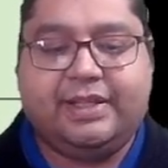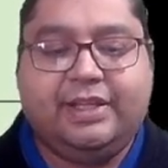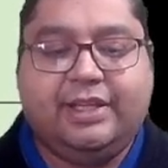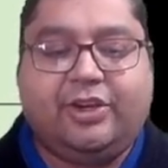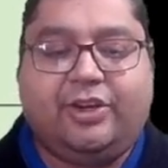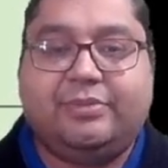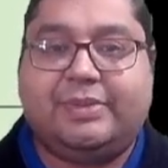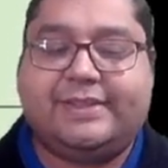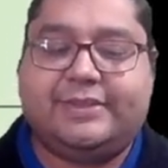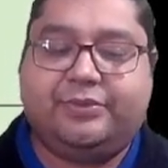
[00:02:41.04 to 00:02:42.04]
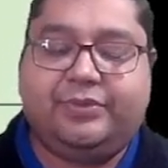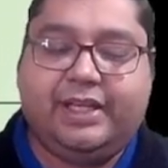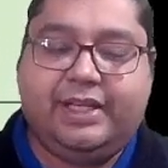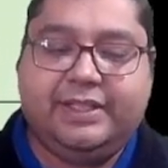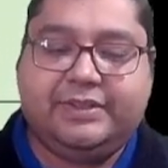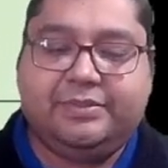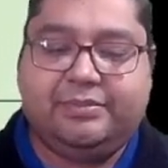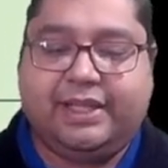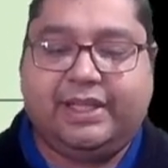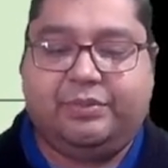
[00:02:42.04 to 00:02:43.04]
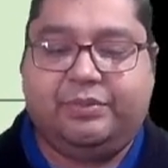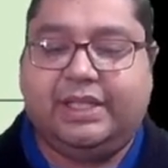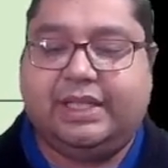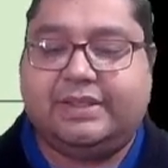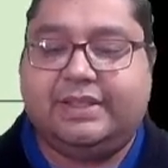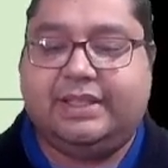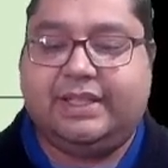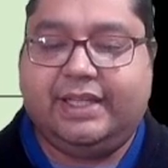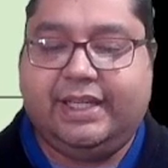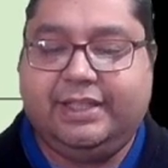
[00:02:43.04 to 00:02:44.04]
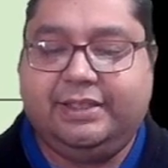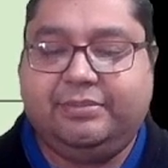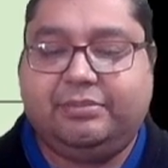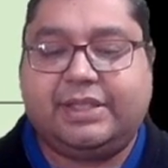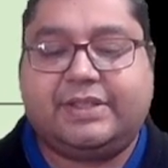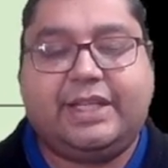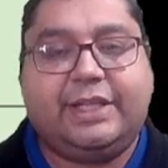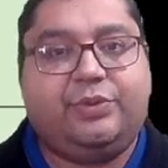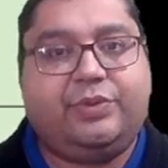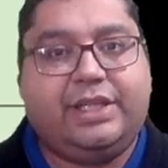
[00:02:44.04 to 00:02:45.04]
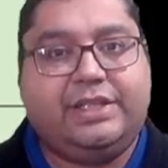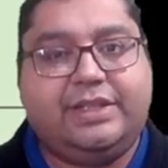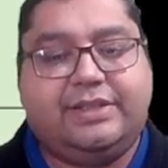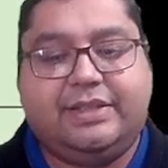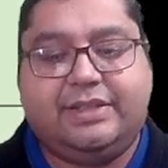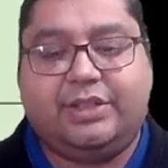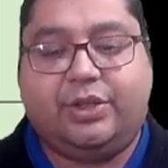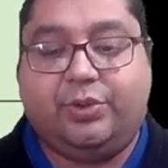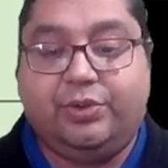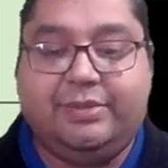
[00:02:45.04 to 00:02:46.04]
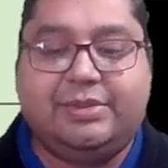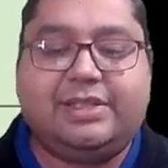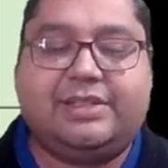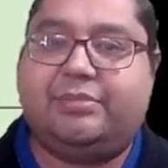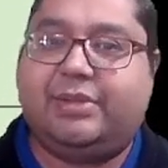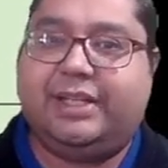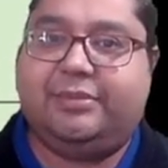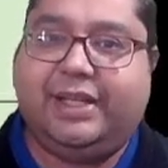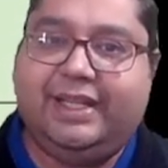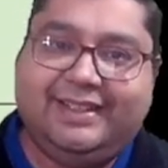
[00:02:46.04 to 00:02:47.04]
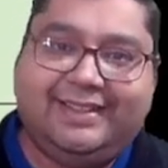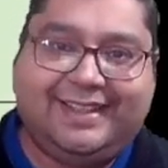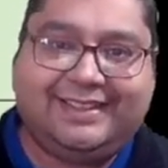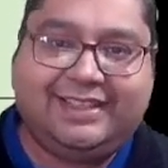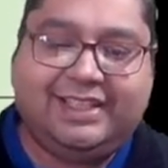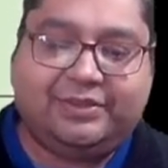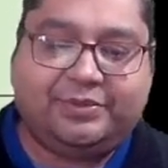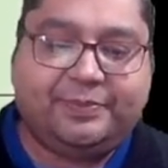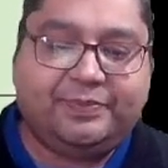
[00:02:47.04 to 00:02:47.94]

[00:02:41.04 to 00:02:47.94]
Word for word: All muscles of pharynx by VAC again, but stylopharyngeus is the only muscle supplied by ninth nerve.